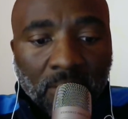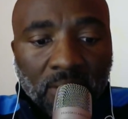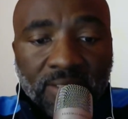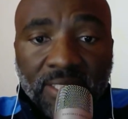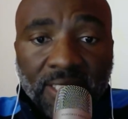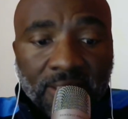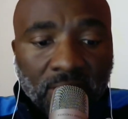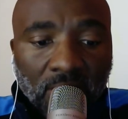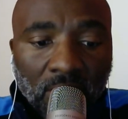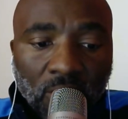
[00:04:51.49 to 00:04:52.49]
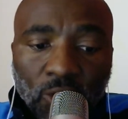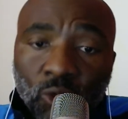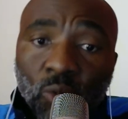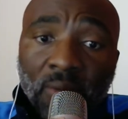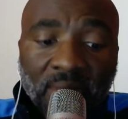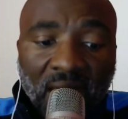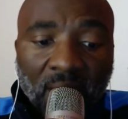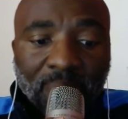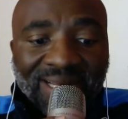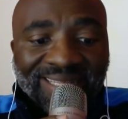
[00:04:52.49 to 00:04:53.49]
It says, throughout the
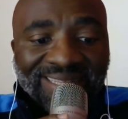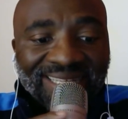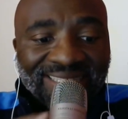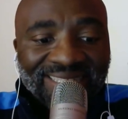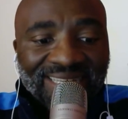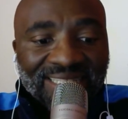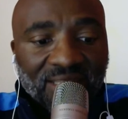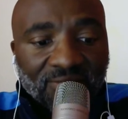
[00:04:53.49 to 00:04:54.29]
apartheid years,